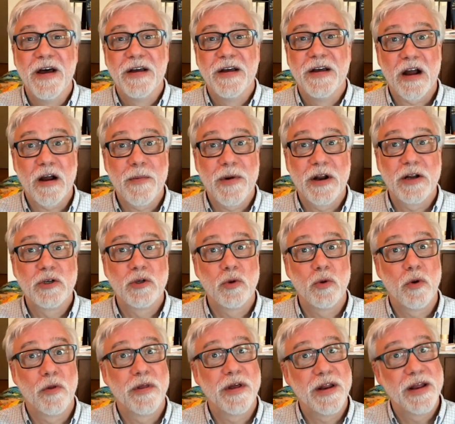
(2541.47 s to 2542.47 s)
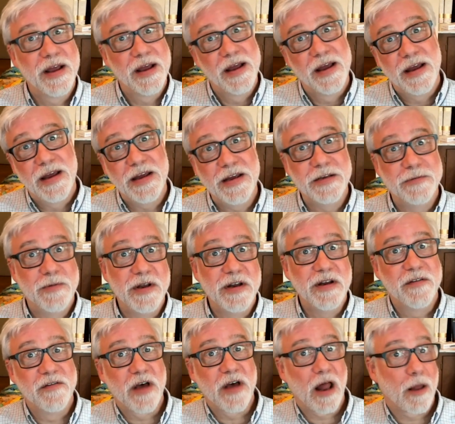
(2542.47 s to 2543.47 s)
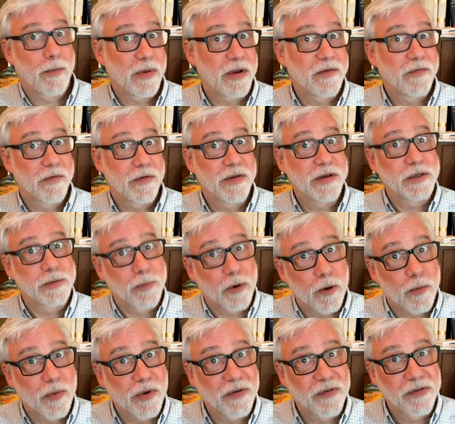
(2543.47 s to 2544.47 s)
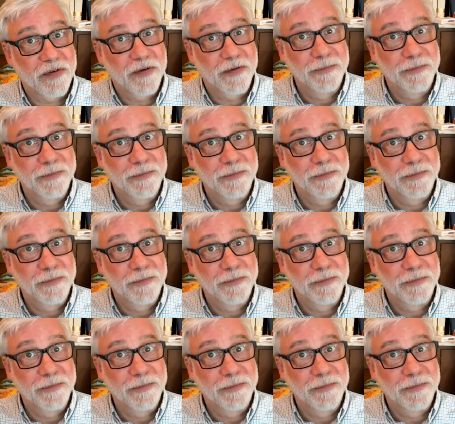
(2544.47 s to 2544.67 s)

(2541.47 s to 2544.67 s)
talk about a tool that he's been developing for this purpose.